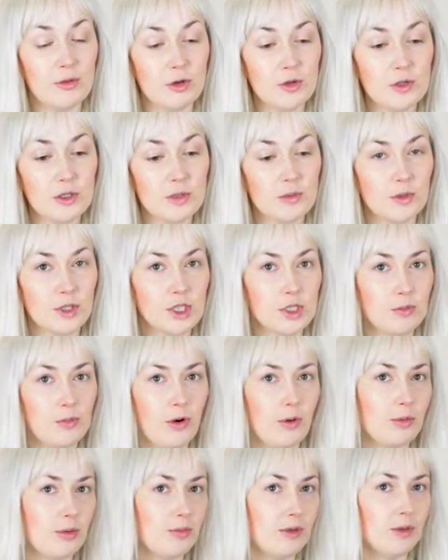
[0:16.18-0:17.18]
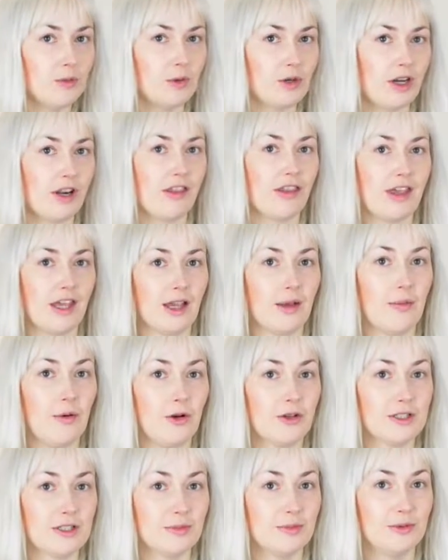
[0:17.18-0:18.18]
mousse, which you probably wouldn't think
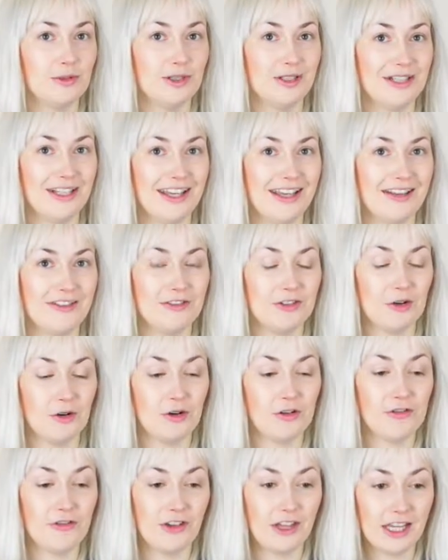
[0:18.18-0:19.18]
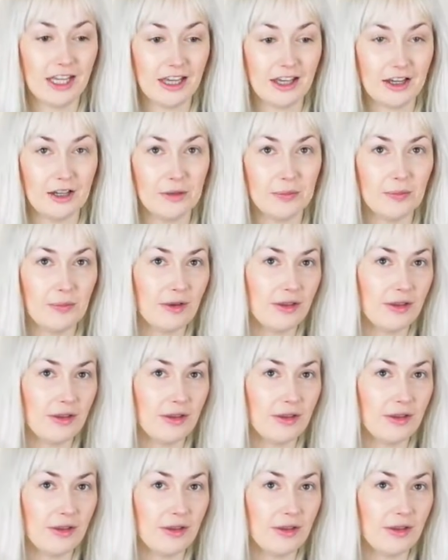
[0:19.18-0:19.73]
possible if you're a vegan,